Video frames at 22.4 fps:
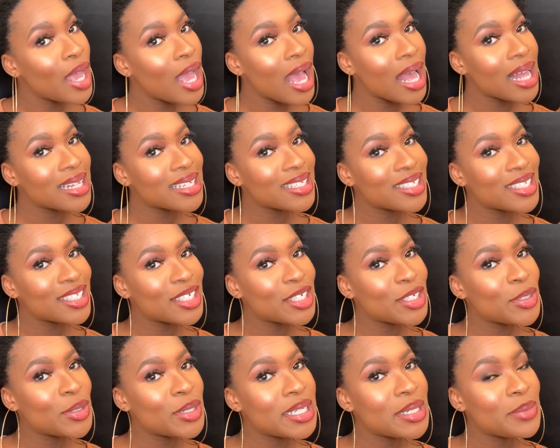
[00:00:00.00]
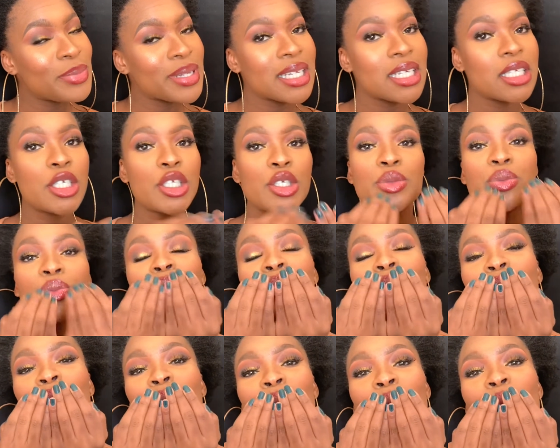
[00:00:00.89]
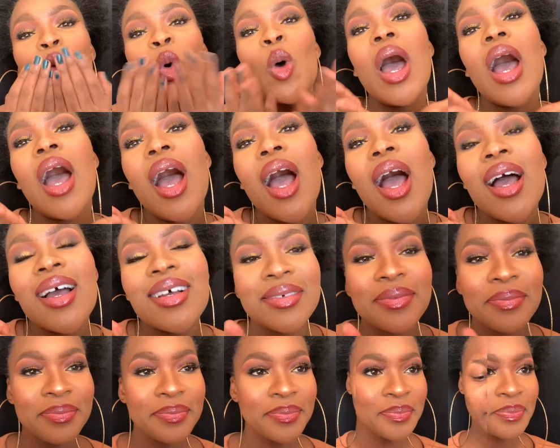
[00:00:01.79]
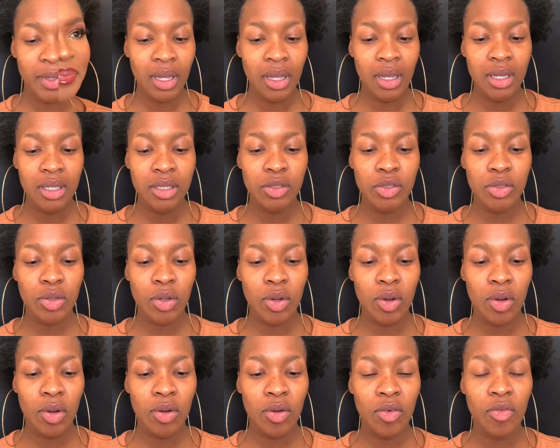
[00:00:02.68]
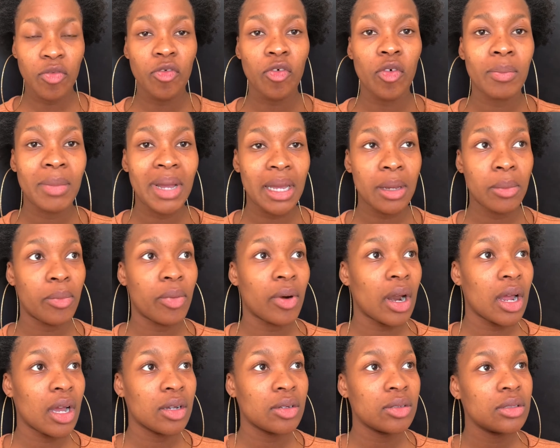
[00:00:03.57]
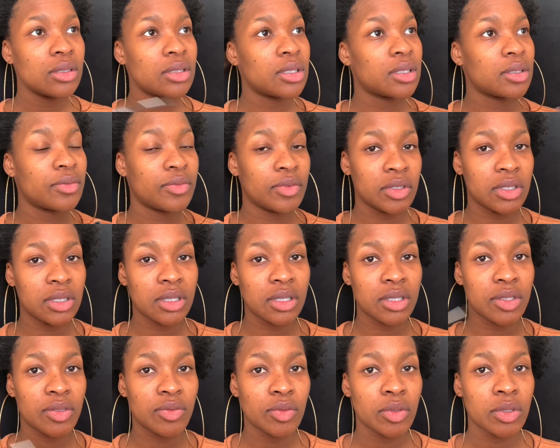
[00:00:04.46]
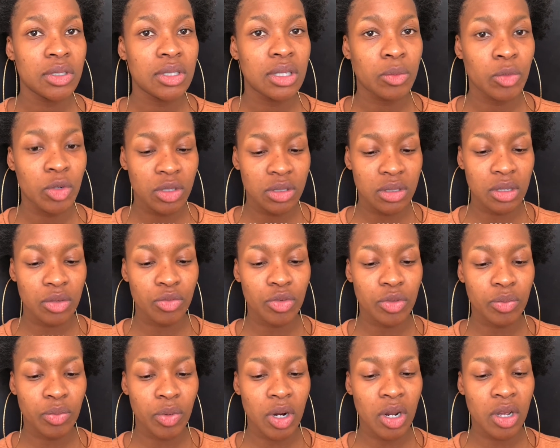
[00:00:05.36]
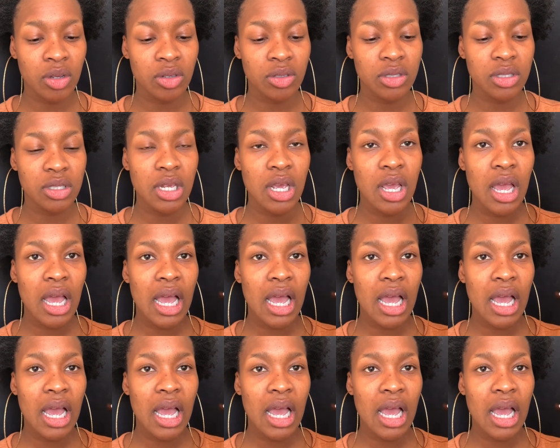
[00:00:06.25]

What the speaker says: I'll see you in a bit. Mwah. So for my brows, first things first, I'm gonna start with brows.